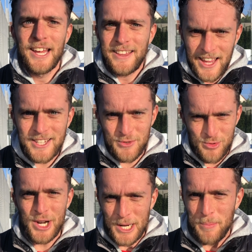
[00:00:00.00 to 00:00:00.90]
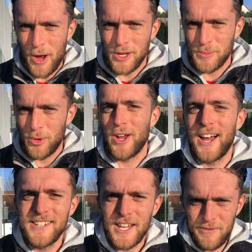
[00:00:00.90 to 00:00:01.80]
That's really impossible,
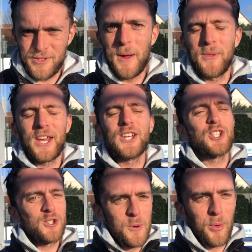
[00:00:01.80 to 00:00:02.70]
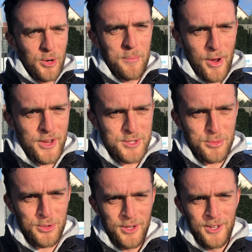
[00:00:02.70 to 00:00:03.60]
guys. If something is super impossible.